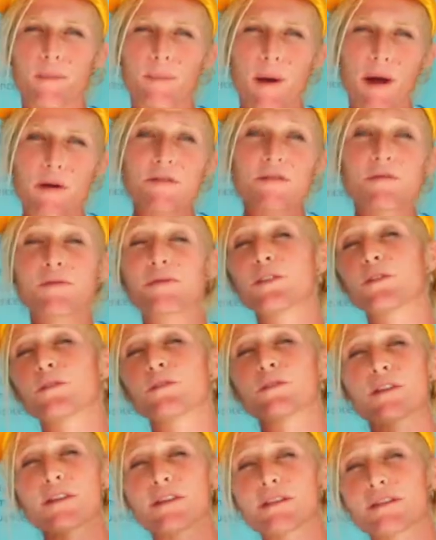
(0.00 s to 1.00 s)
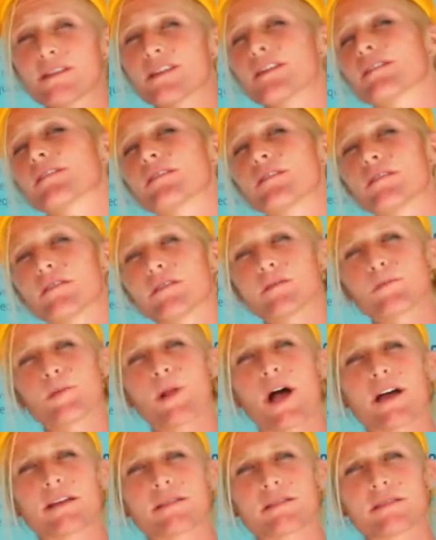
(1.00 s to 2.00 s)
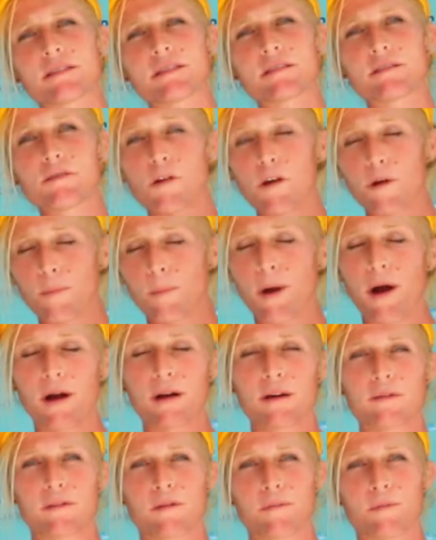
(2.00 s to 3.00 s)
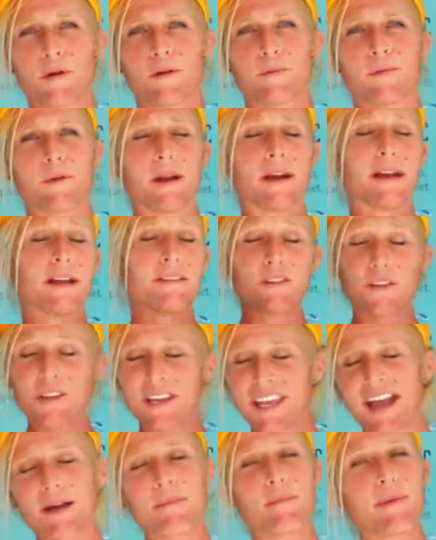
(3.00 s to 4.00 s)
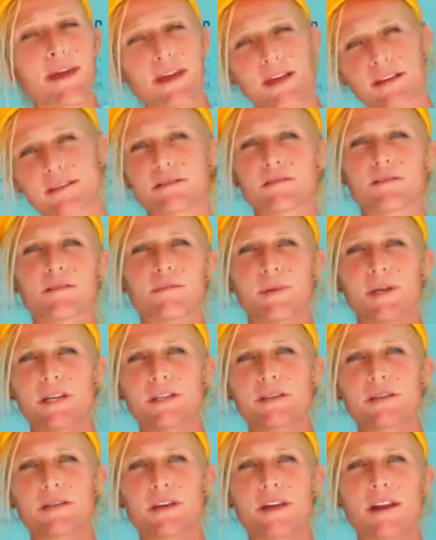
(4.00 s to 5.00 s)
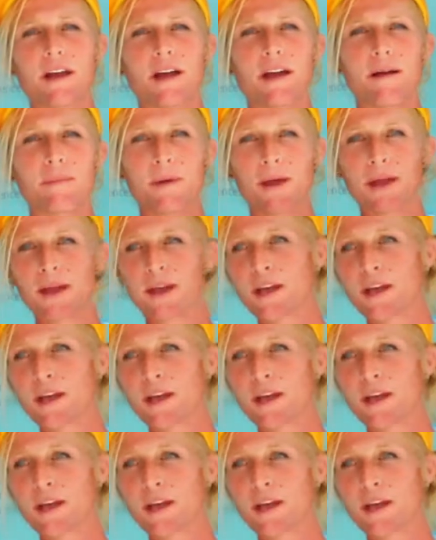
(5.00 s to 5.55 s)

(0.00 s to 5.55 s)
By refusing single-use plastics, you are a part of the movement. You can't make it to a beach cleanup.